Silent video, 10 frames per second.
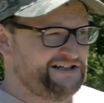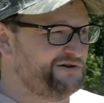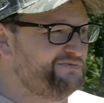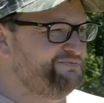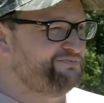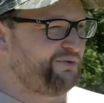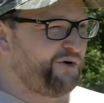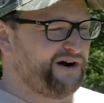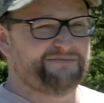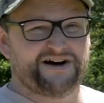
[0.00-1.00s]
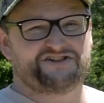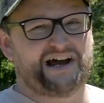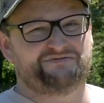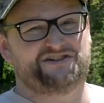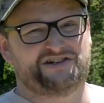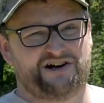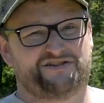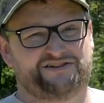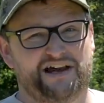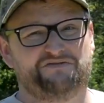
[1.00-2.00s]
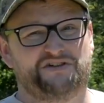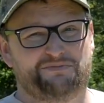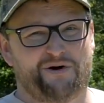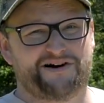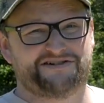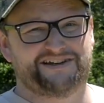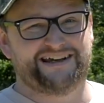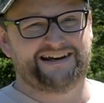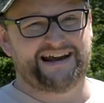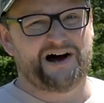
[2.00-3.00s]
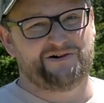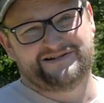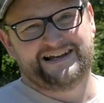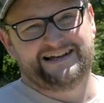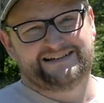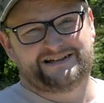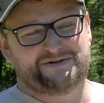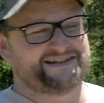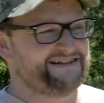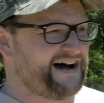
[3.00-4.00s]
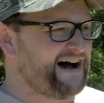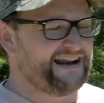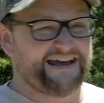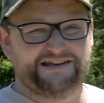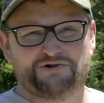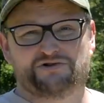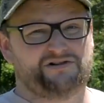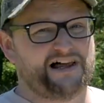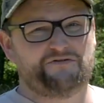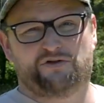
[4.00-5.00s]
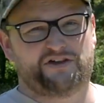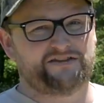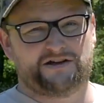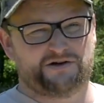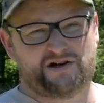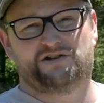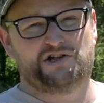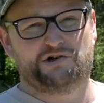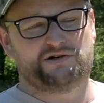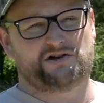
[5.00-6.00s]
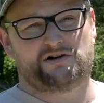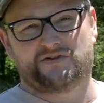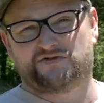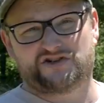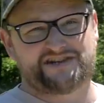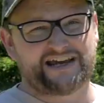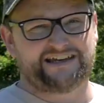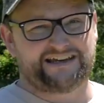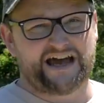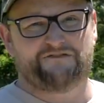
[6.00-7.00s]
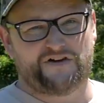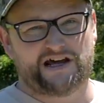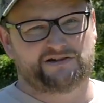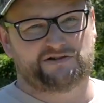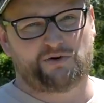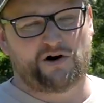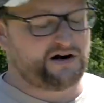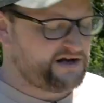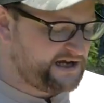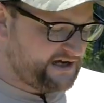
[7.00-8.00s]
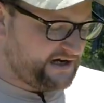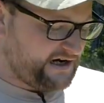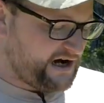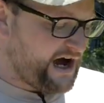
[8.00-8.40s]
you pretty much have to tear the safety apart to get it out. So it's not a user level thing that you're gonna do in terms of just taking an FNX apart. Uh,